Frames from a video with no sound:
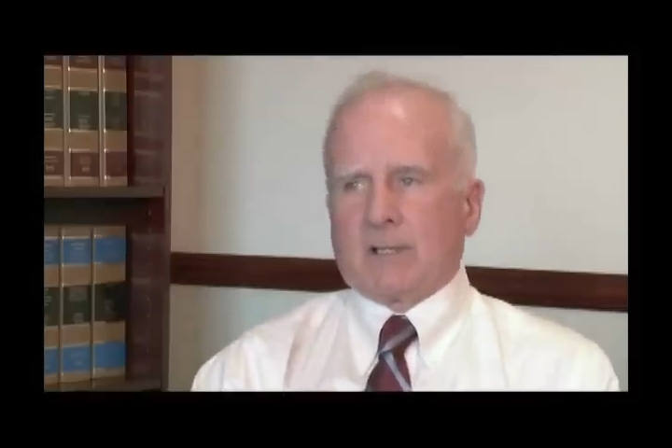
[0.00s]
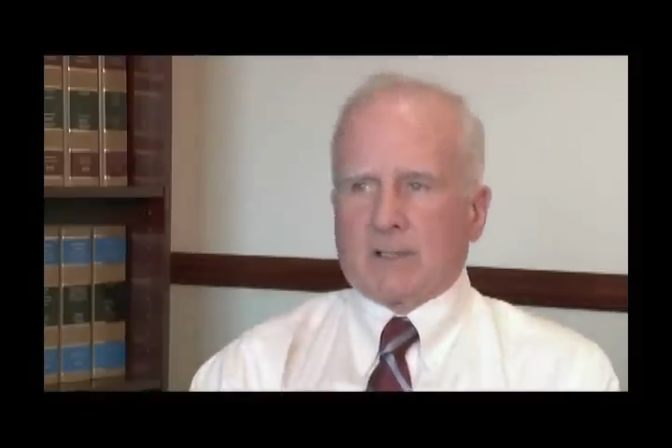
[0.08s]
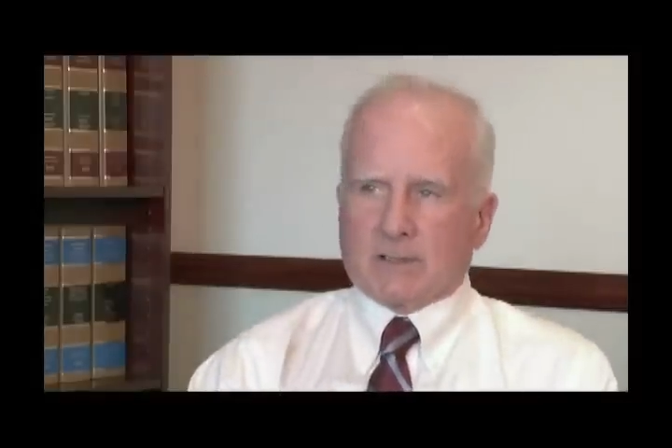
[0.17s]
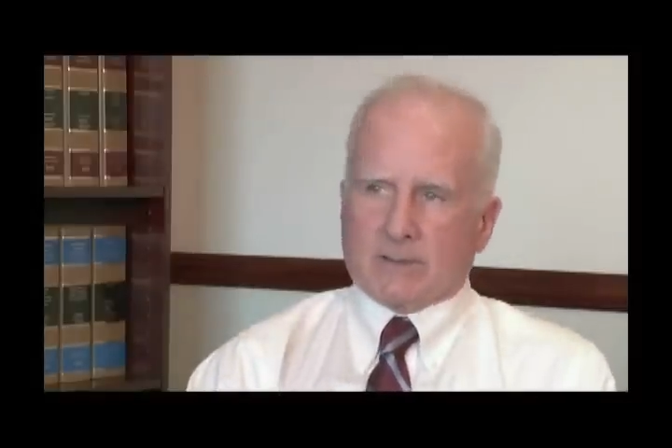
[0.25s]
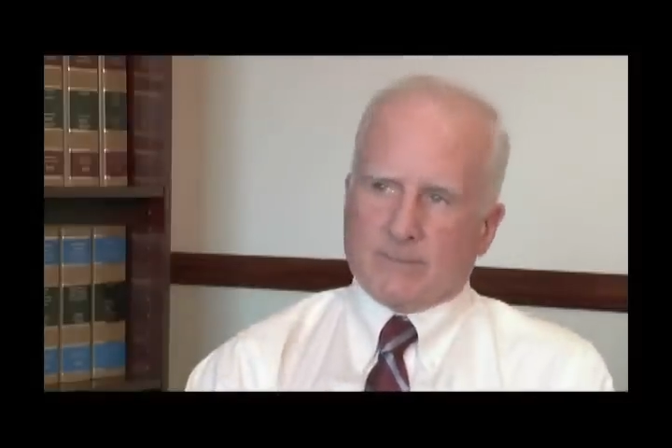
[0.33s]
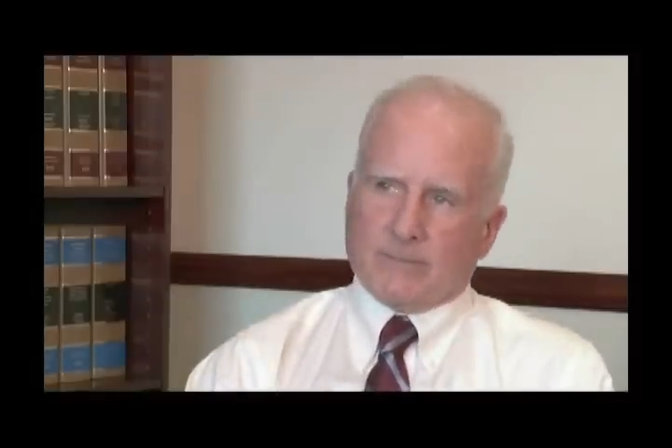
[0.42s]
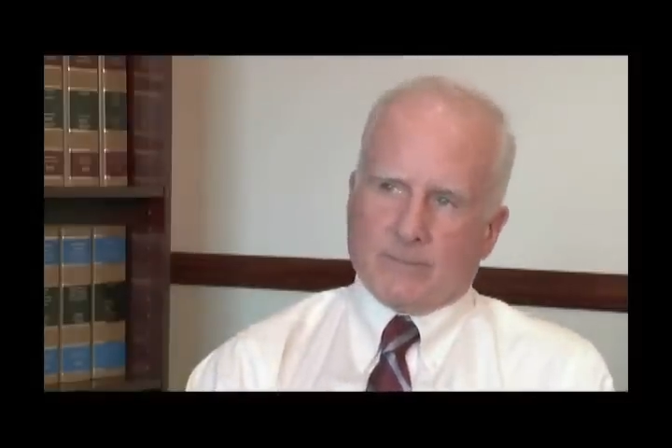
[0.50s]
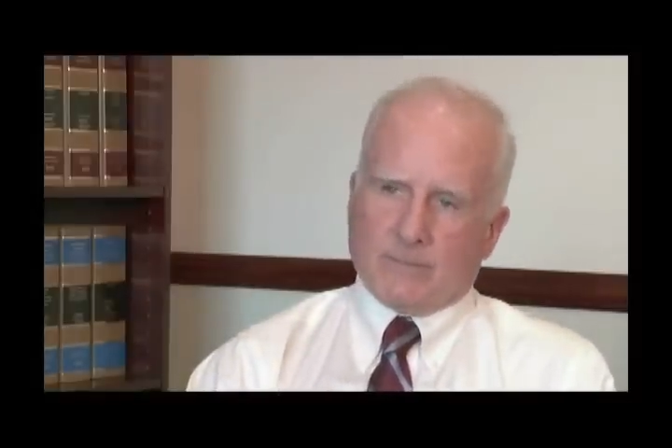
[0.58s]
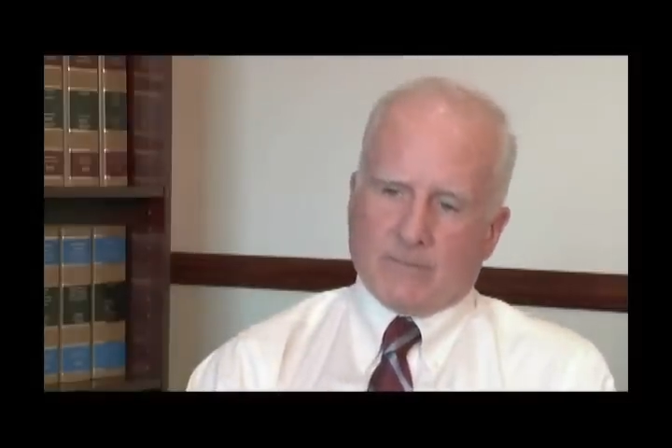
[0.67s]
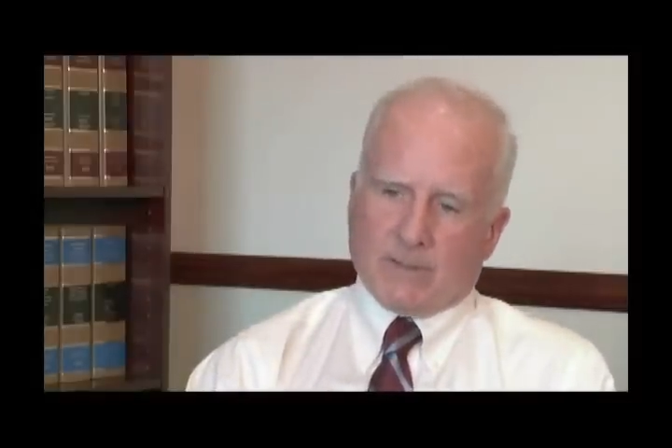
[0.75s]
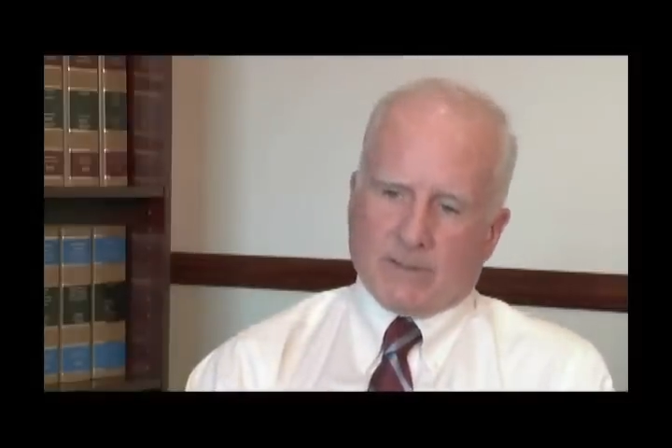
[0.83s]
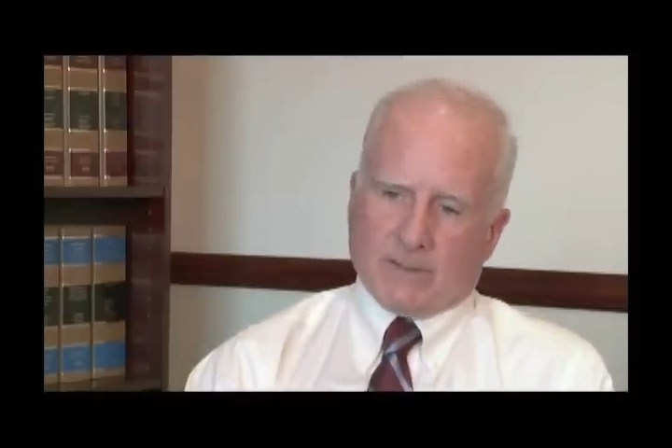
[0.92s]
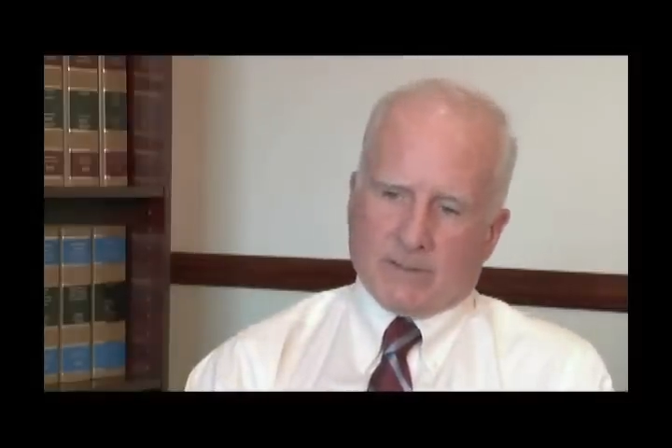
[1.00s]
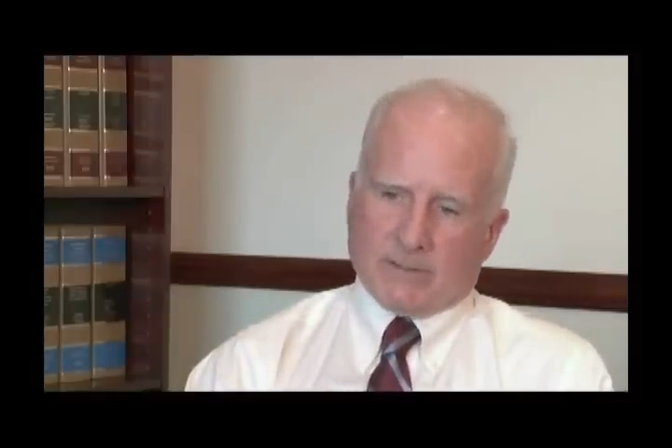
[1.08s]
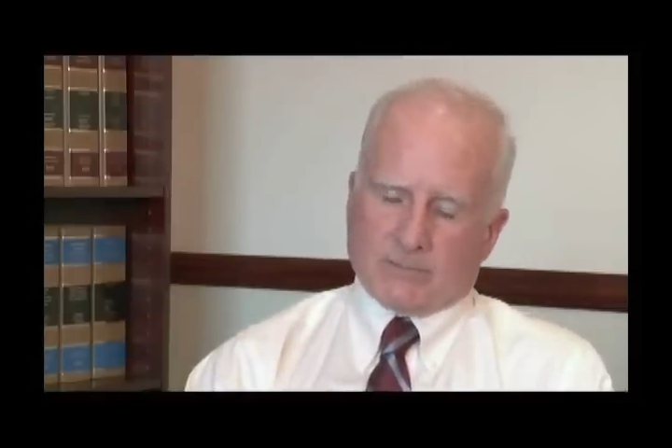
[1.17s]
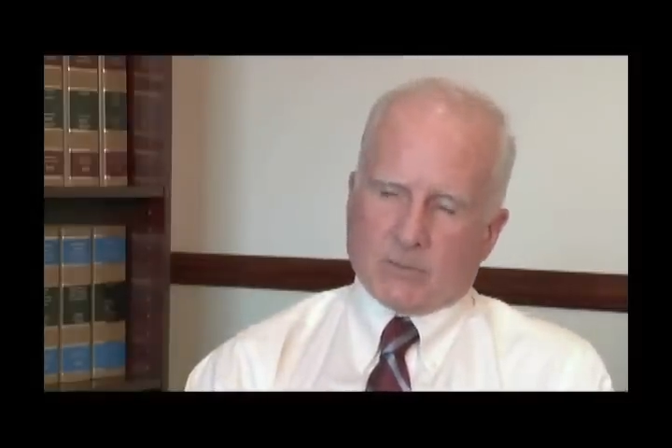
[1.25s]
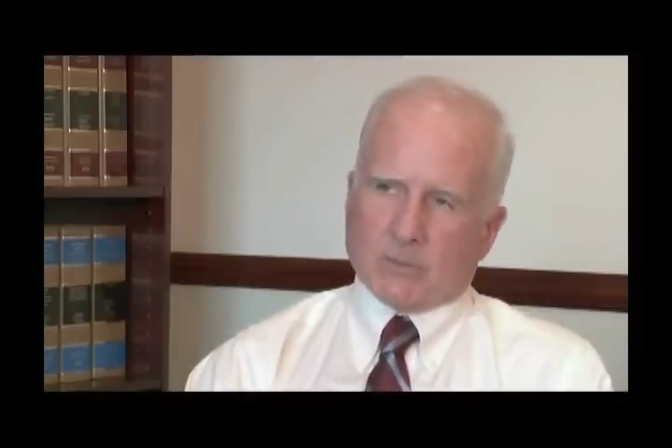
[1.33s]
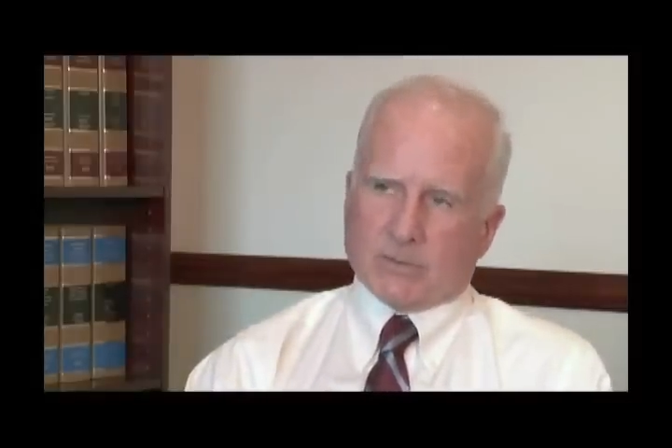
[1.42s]
And then,
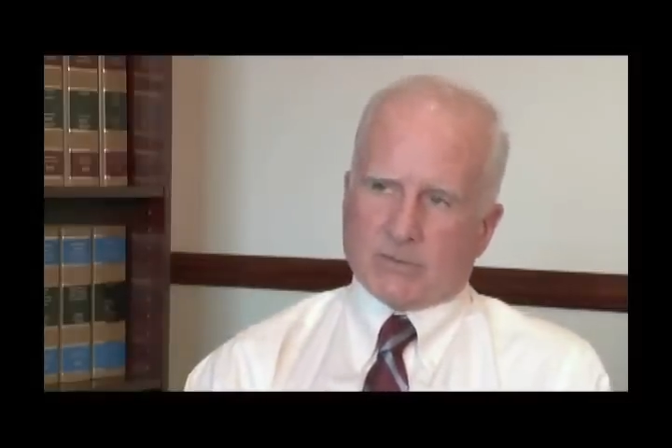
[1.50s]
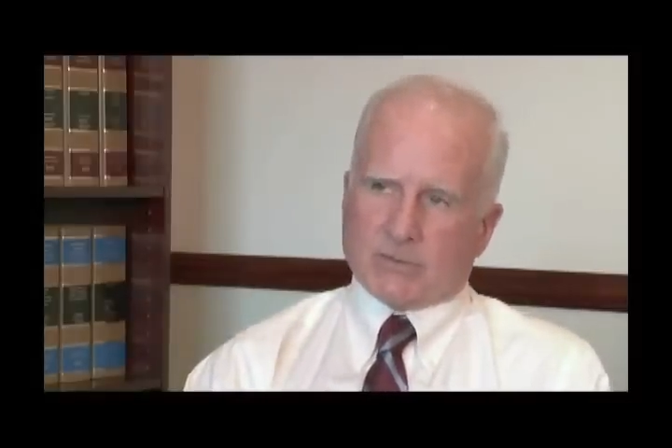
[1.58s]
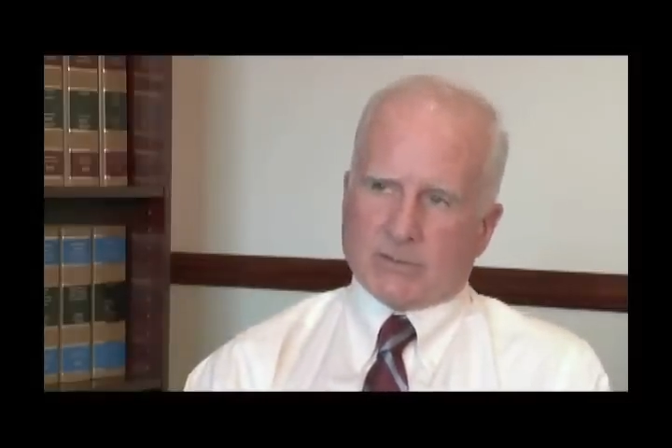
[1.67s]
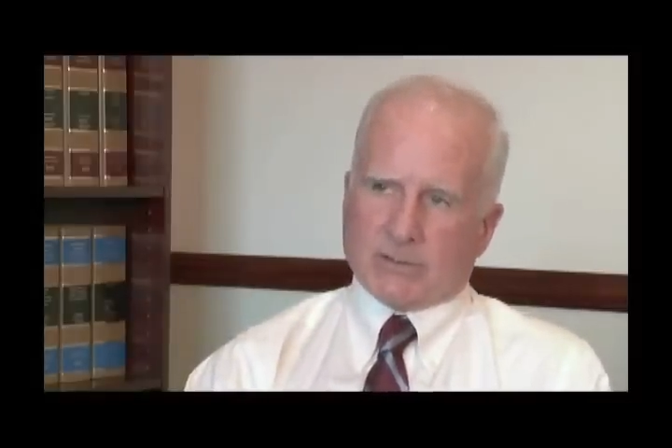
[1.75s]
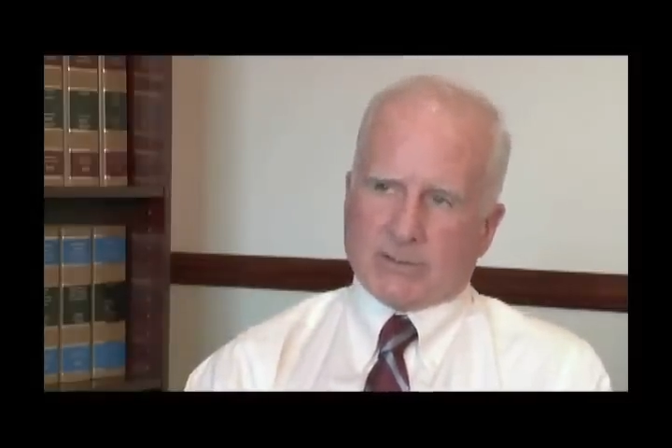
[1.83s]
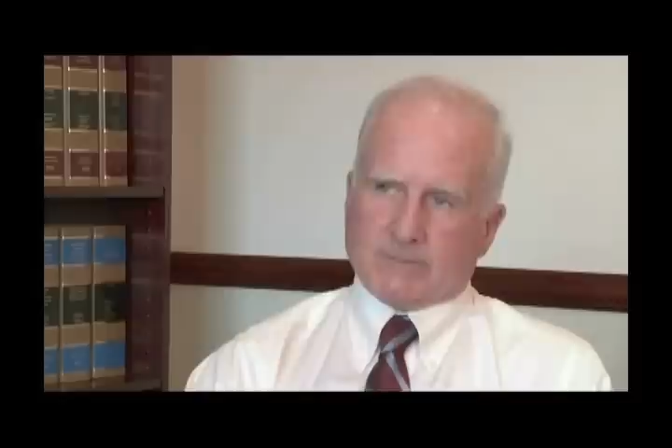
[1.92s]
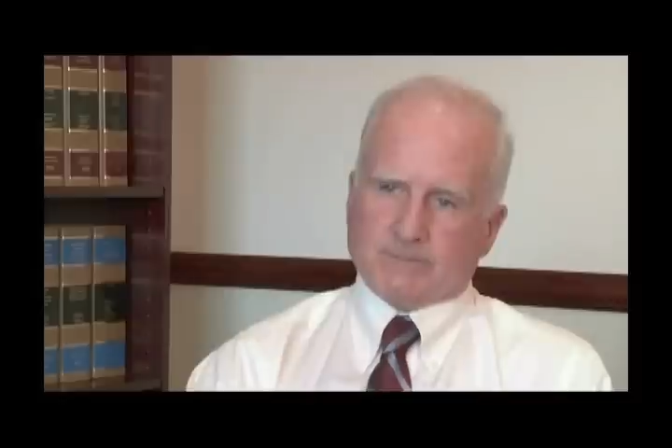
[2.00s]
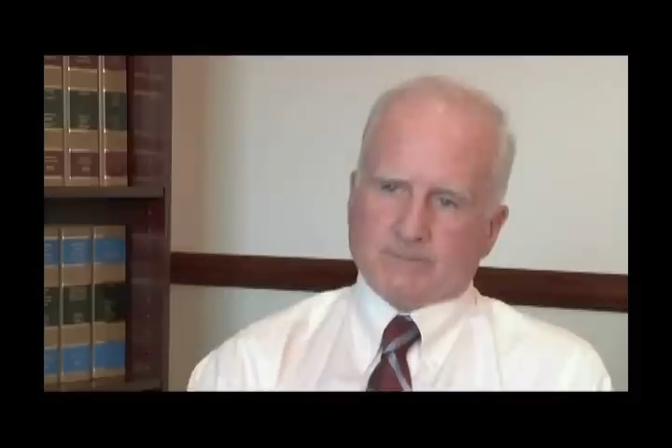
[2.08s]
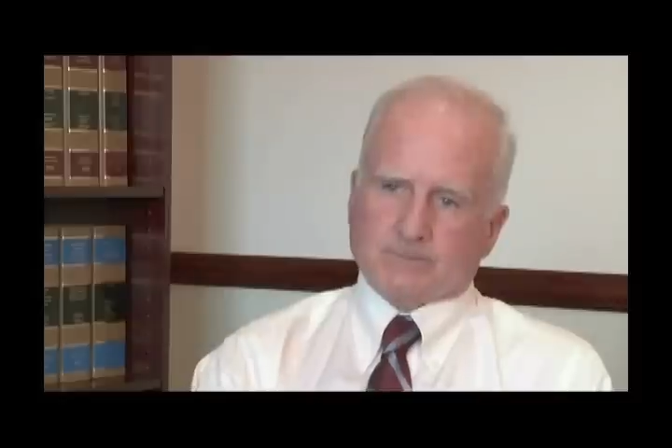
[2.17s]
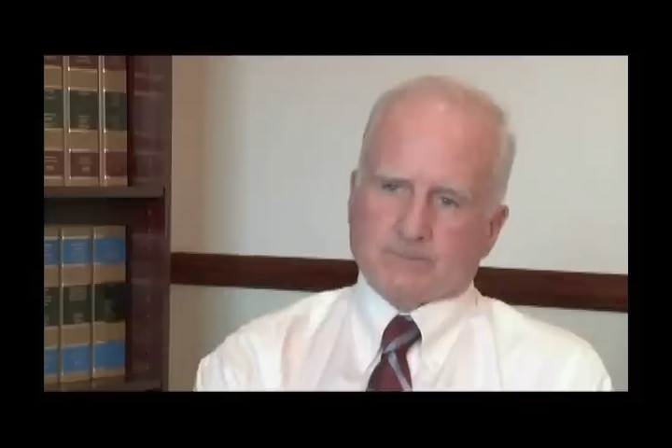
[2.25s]
of course, when